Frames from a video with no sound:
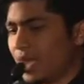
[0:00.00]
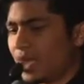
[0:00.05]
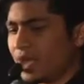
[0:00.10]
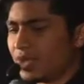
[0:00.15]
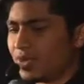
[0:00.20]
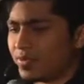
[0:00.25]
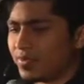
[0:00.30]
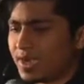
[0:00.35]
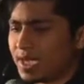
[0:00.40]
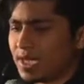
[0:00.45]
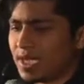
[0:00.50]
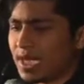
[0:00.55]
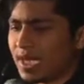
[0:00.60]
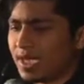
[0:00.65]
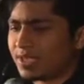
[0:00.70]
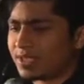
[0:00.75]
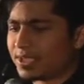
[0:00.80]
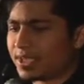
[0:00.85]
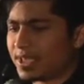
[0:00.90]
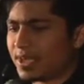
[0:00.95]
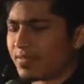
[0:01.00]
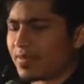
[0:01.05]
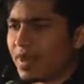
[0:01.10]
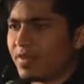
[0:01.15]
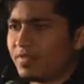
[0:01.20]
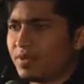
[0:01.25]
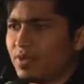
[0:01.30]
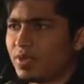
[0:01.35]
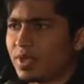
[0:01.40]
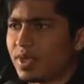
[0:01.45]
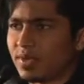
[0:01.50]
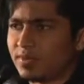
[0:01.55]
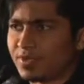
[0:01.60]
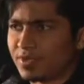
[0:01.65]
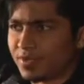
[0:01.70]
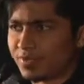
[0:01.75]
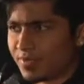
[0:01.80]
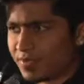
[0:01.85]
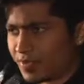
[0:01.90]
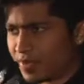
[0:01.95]
you realize that their revenue comes
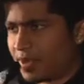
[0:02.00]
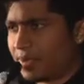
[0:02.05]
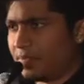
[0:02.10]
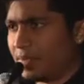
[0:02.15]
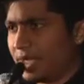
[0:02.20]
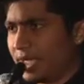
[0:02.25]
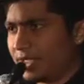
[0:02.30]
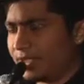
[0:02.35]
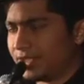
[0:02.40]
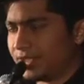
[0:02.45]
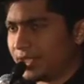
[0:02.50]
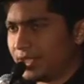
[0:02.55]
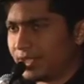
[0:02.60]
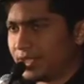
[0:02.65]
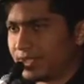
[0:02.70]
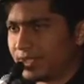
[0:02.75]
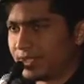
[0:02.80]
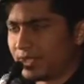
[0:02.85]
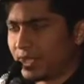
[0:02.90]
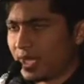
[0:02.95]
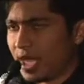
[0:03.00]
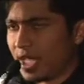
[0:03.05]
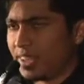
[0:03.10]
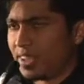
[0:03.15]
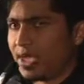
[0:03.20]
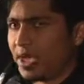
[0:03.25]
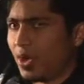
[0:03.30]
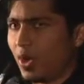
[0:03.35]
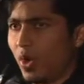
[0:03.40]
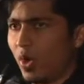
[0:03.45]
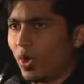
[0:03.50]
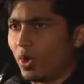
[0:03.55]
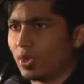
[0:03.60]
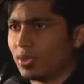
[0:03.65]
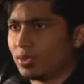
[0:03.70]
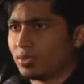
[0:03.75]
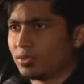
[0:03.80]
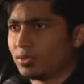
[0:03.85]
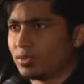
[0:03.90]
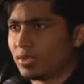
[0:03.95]
from 3 places, and they
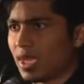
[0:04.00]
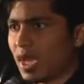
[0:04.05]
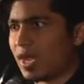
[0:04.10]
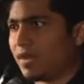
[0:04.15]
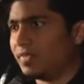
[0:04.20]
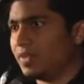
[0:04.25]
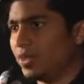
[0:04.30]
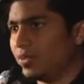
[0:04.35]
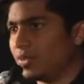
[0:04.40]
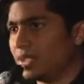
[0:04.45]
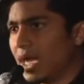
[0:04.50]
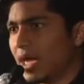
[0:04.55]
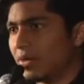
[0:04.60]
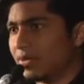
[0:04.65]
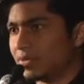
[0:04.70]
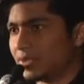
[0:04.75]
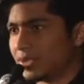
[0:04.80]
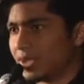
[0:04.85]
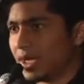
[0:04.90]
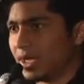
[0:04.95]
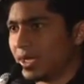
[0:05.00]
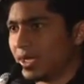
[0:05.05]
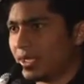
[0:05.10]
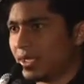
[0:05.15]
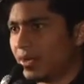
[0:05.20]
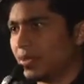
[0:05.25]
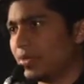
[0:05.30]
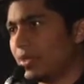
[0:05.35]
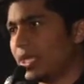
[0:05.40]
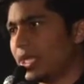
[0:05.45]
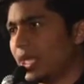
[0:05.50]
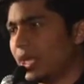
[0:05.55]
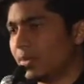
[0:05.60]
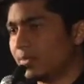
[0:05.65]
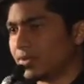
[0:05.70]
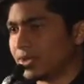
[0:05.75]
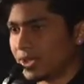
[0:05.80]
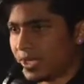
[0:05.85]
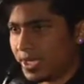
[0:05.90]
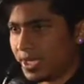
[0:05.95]
all have no downside, only
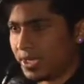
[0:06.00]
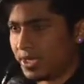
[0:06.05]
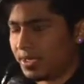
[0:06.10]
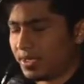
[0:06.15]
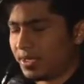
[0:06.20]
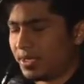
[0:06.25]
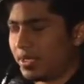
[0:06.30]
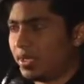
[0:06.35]
upside.